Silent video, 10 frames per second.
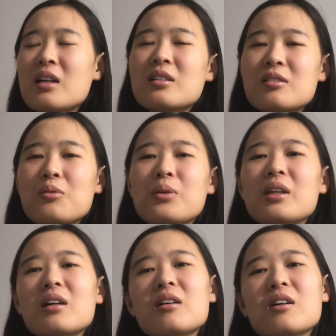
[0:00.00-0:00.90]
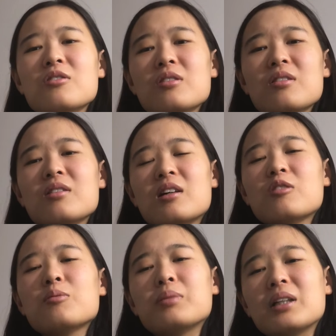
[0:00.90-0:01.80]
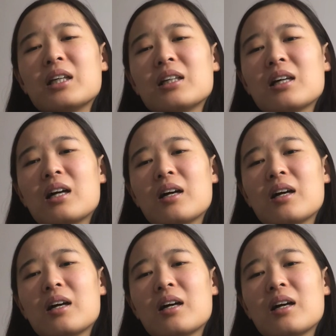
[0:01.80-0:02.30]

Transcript: So when they actually start to bleed,